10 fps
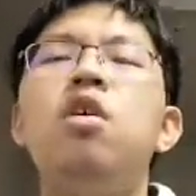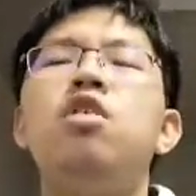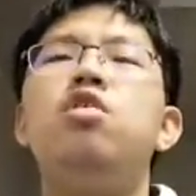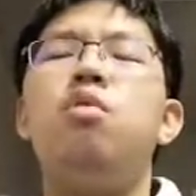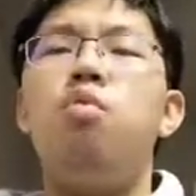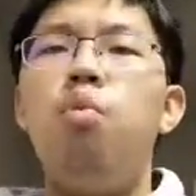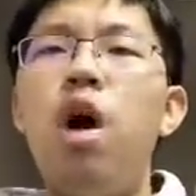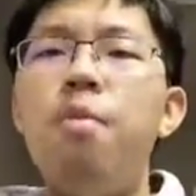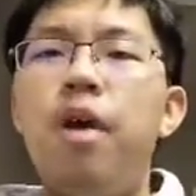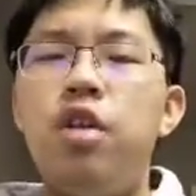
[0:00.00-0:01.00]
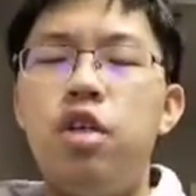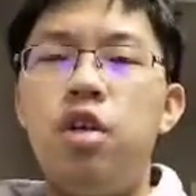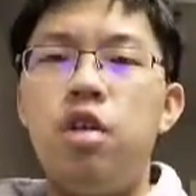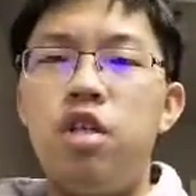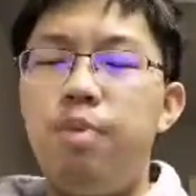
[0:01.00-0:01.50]
So why
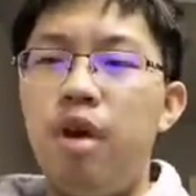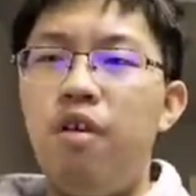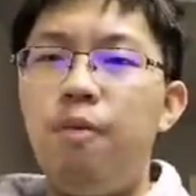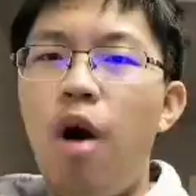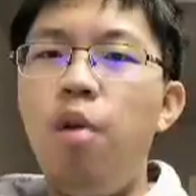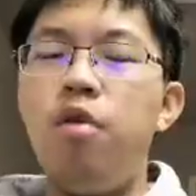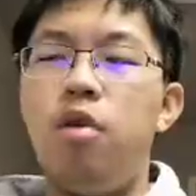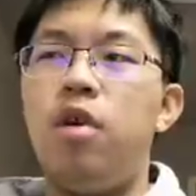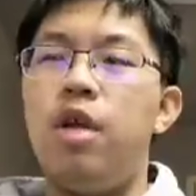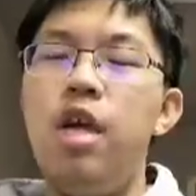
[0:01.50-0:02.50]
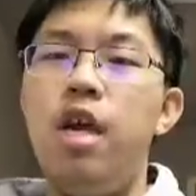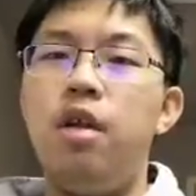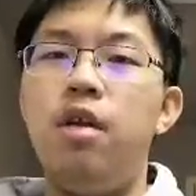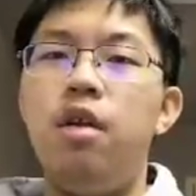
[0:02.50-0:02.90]
Beijing is becoming popular again?